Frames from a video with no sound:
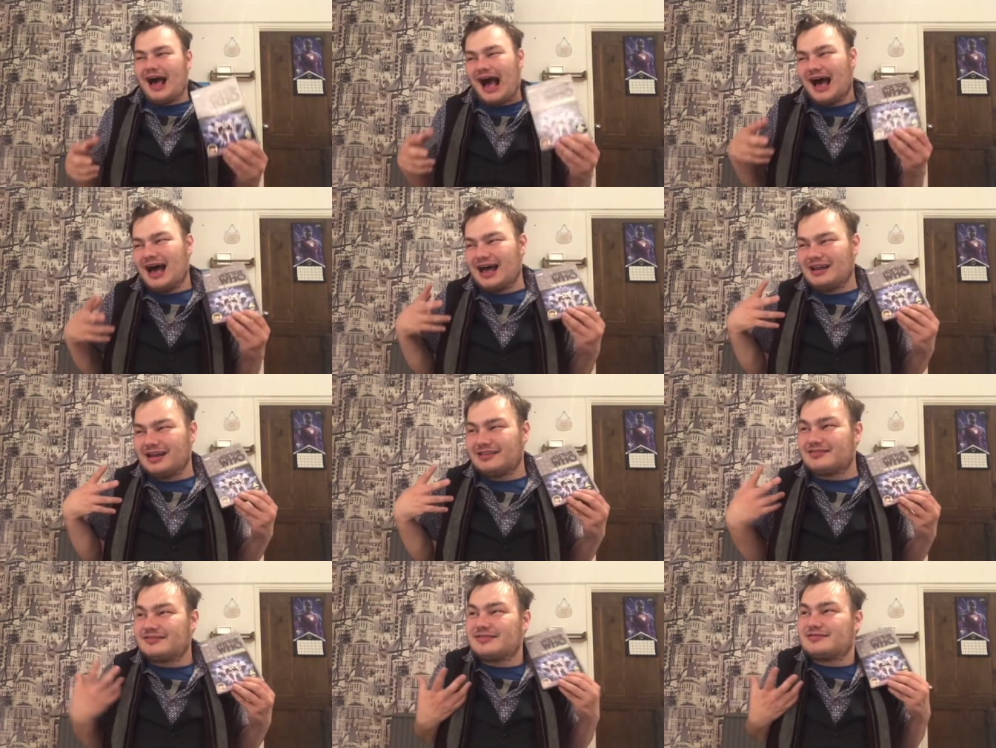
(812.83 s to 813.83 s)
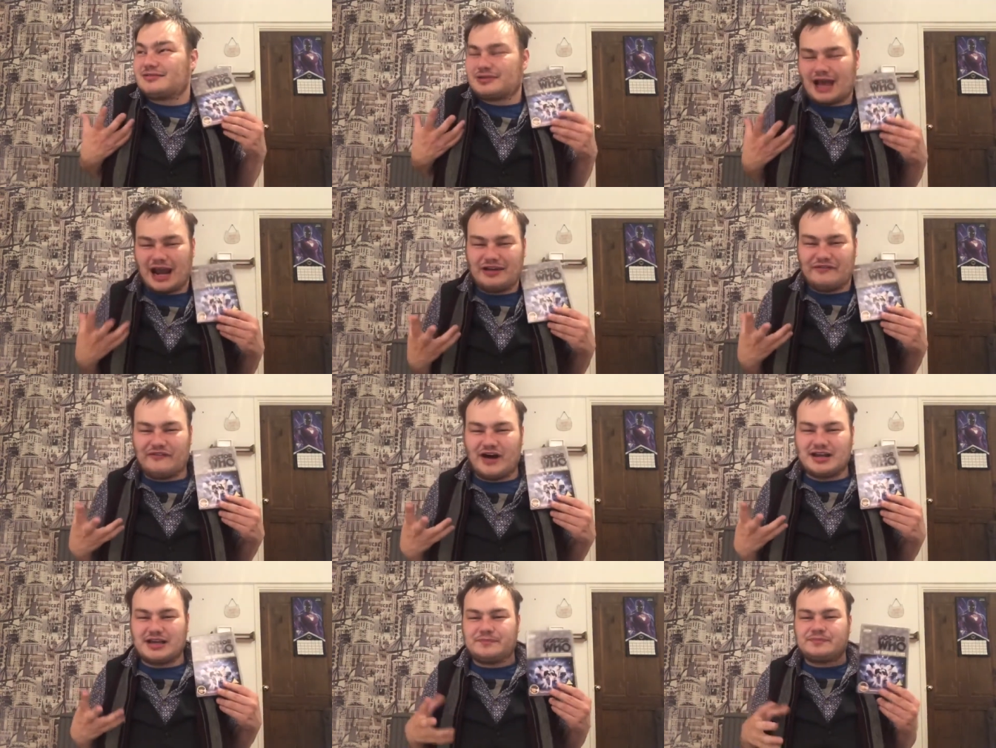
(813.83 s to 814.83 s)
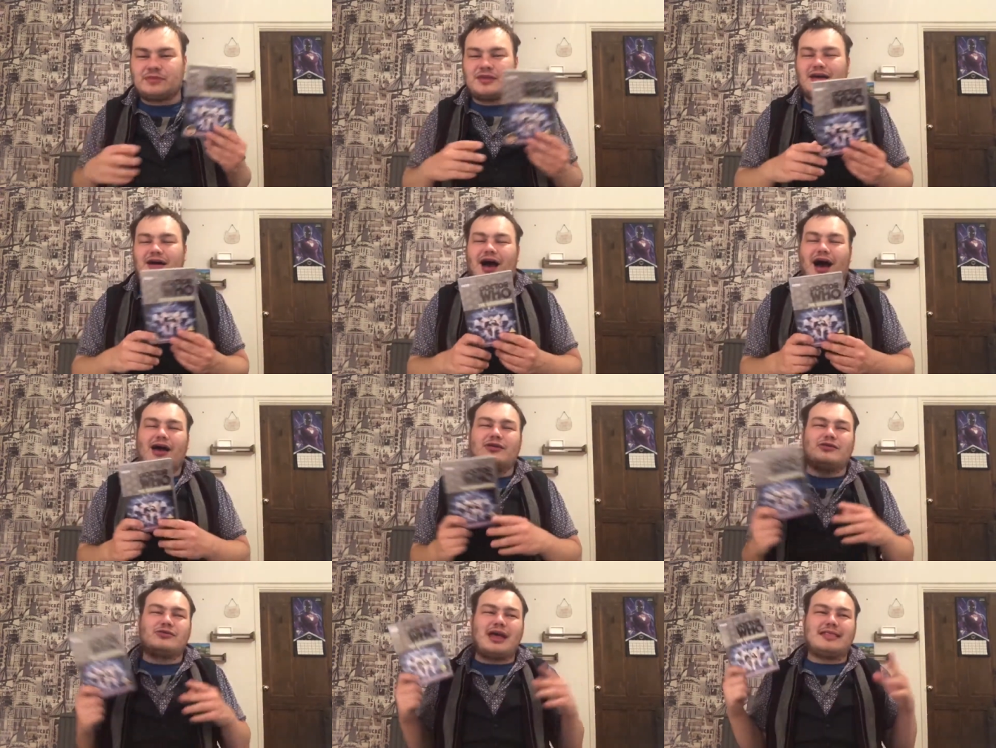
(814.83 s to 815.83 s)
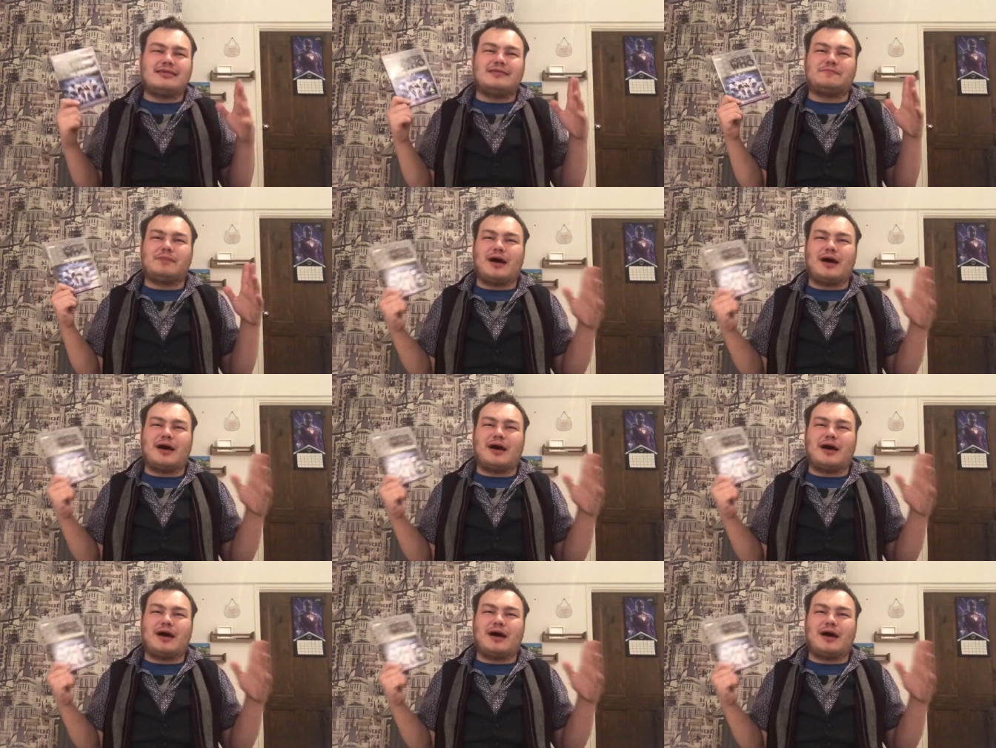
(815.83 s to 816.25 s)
and it's just kind of funny. And you get these